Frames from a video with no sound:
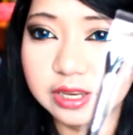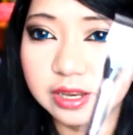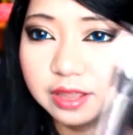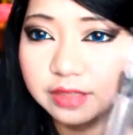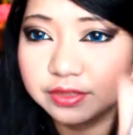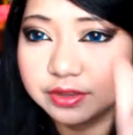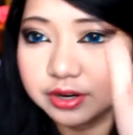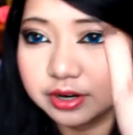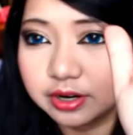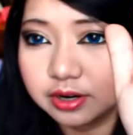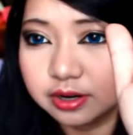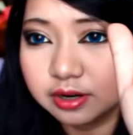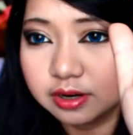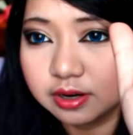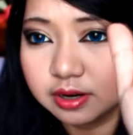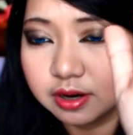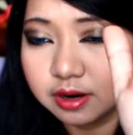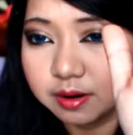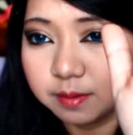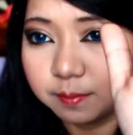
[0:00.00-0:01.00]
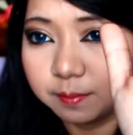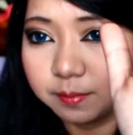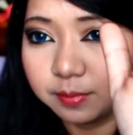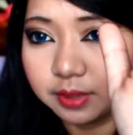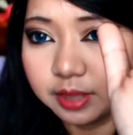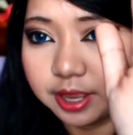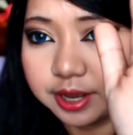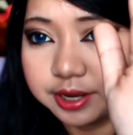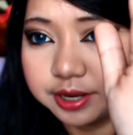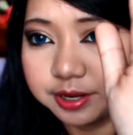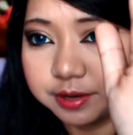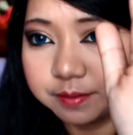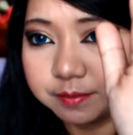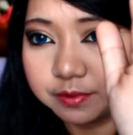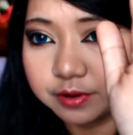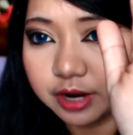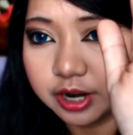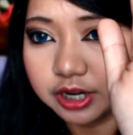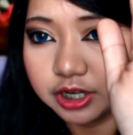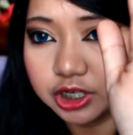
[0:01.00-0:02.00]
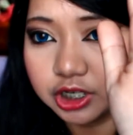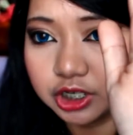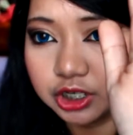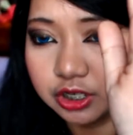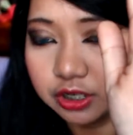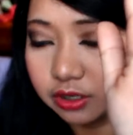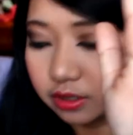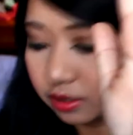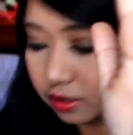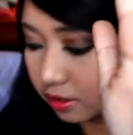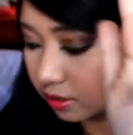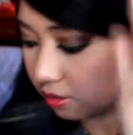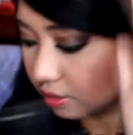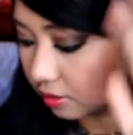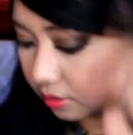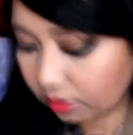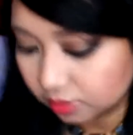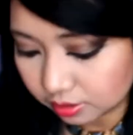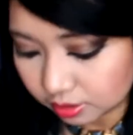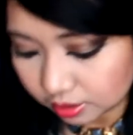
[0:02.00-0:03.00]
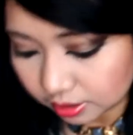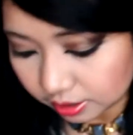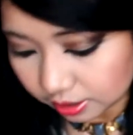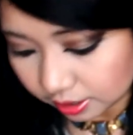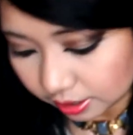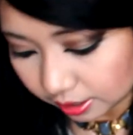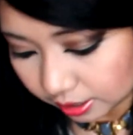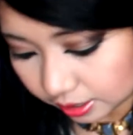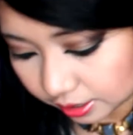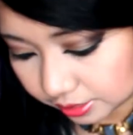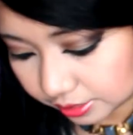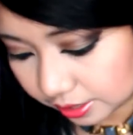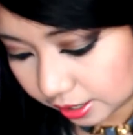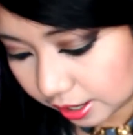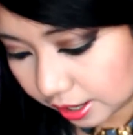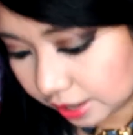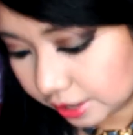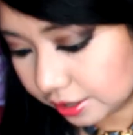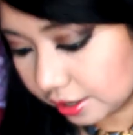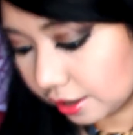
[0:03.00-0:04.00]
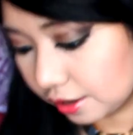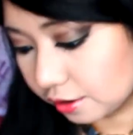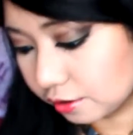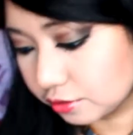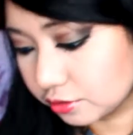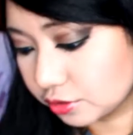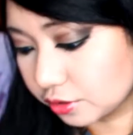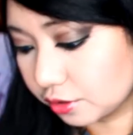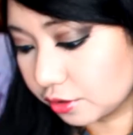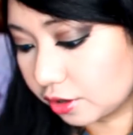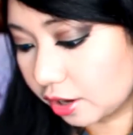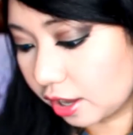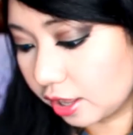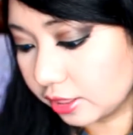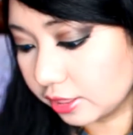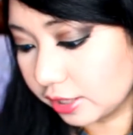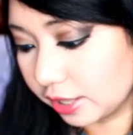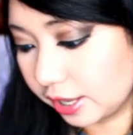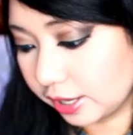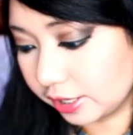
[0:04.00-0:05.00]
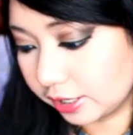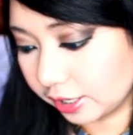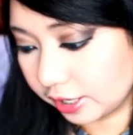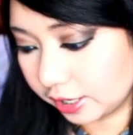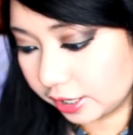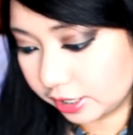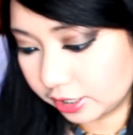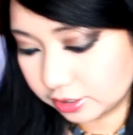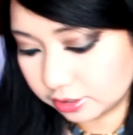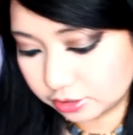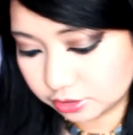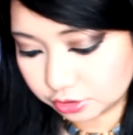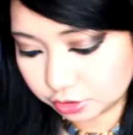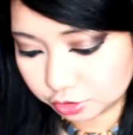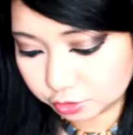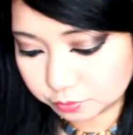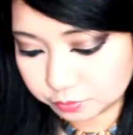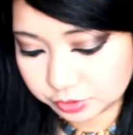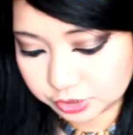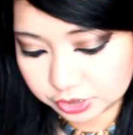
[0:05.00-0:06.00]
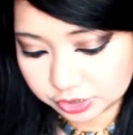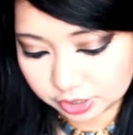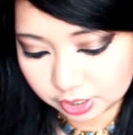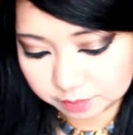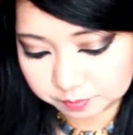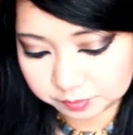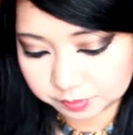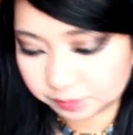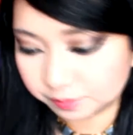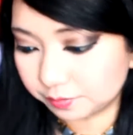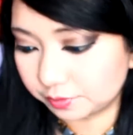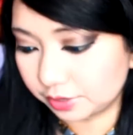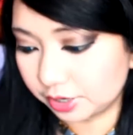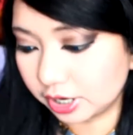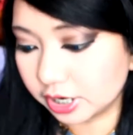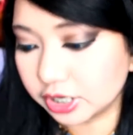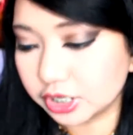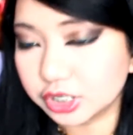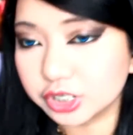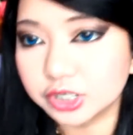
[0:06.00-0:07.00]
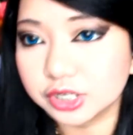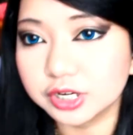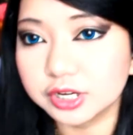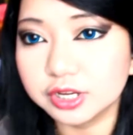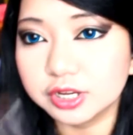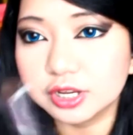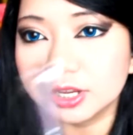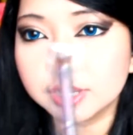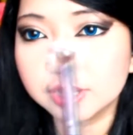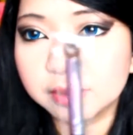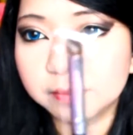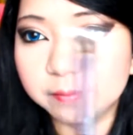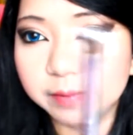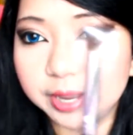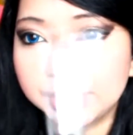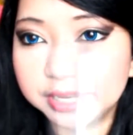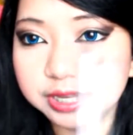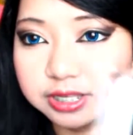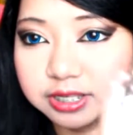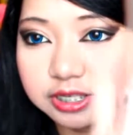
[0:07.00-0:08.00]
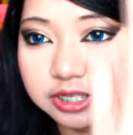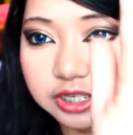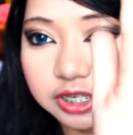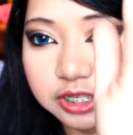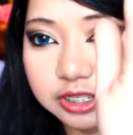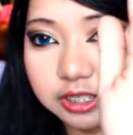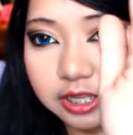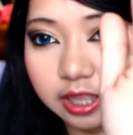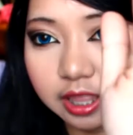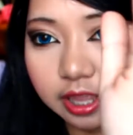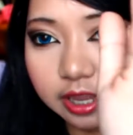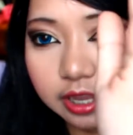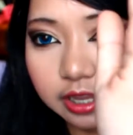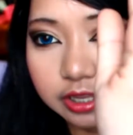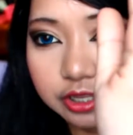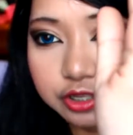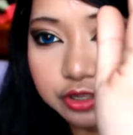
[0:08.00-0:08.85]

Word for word: another blending brush and then I also got like a dome shaped brush but this is just like a